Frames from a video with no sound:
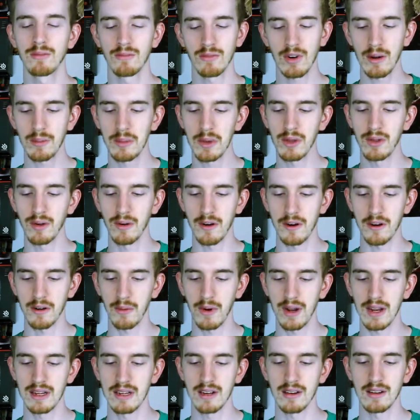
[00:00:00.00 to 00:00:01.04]
rub you the wrong
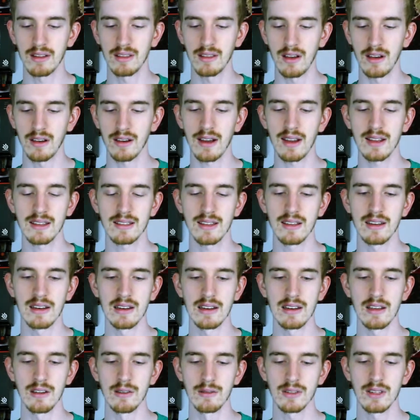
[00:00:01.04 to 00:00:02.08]
way during long
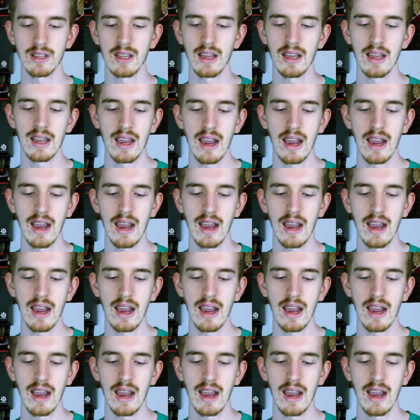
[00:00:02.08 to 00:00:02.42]
extended use.